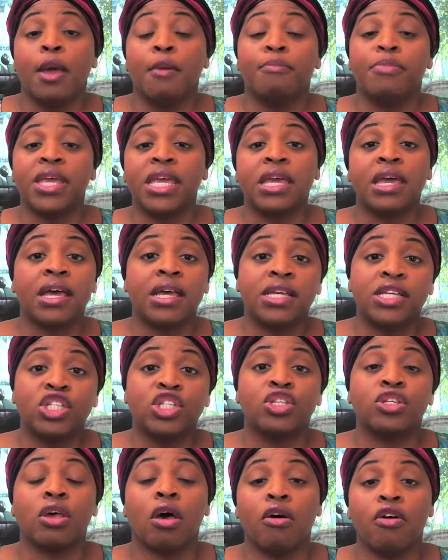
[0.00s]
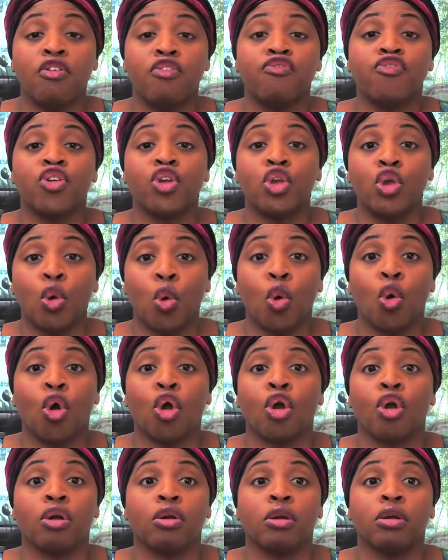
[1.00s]
because of
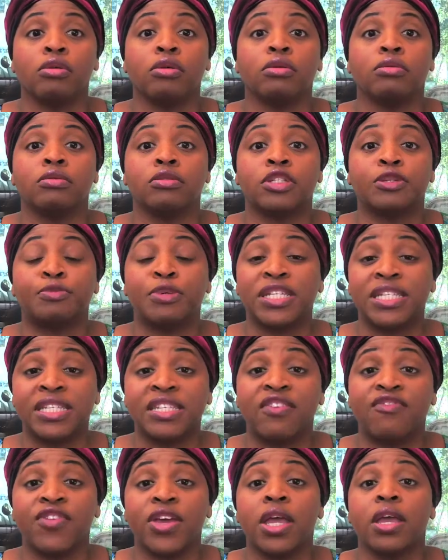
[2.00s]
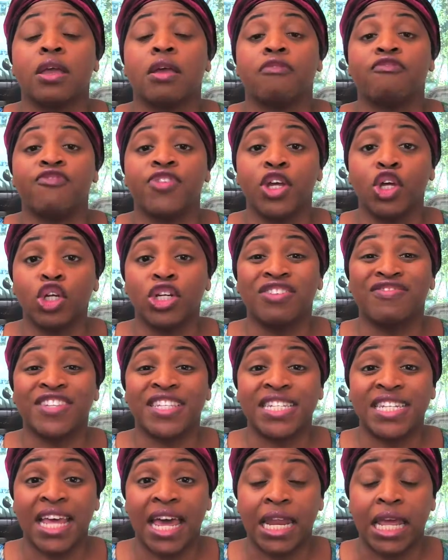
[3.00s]
your specific field of
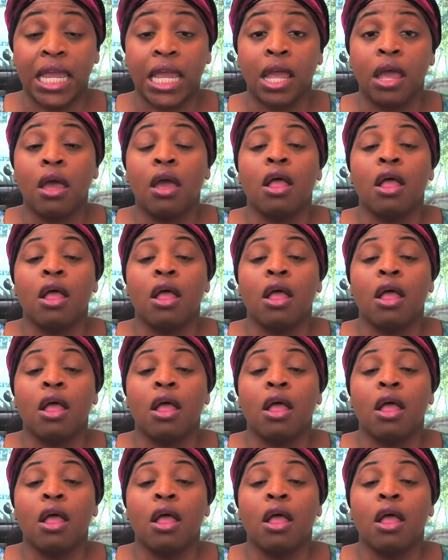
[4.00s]
study,